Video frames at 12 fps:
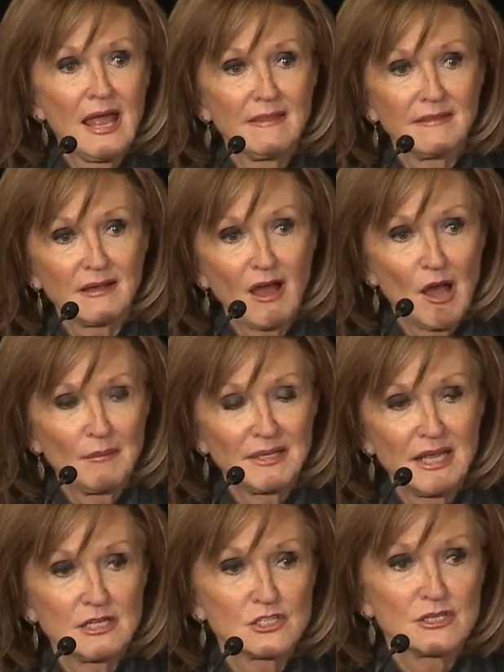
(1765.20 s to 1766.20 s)
and the
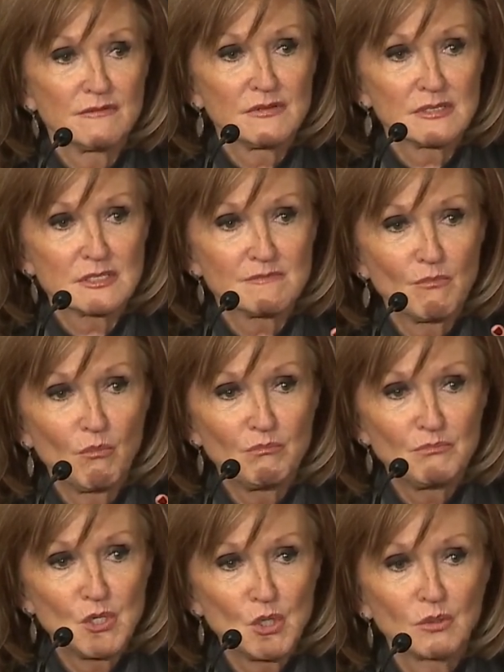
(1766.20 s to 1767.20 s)
combination of this
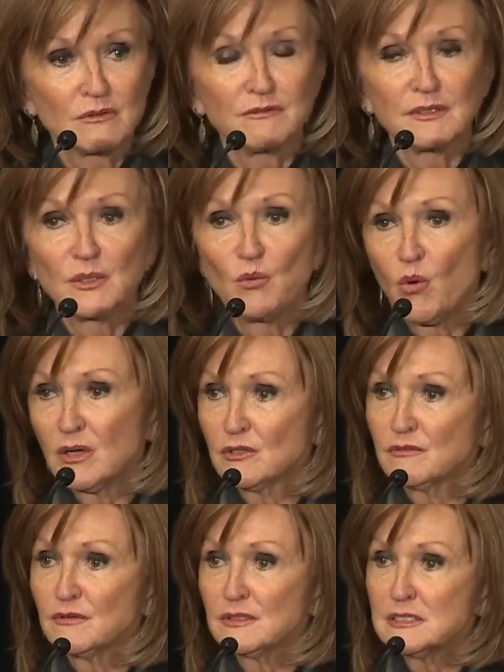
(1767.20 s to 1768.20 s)
beautifully,
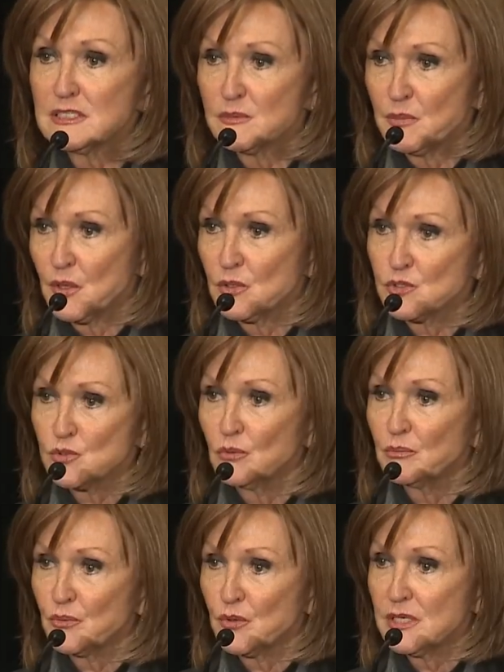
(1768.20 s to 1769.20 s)
wonderfully spiritual
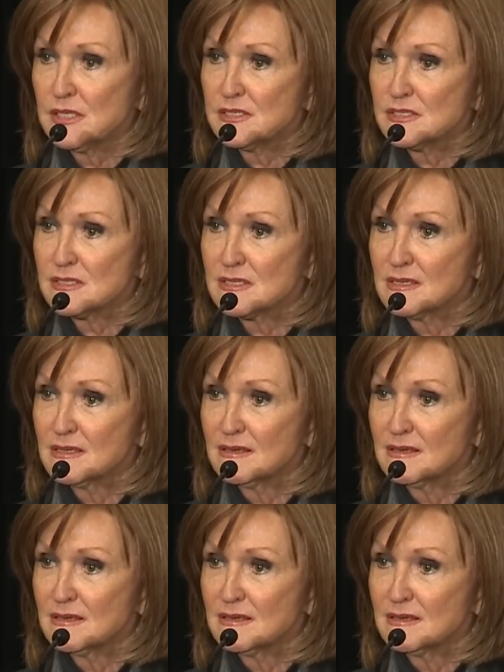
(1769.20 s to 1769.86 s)
priest.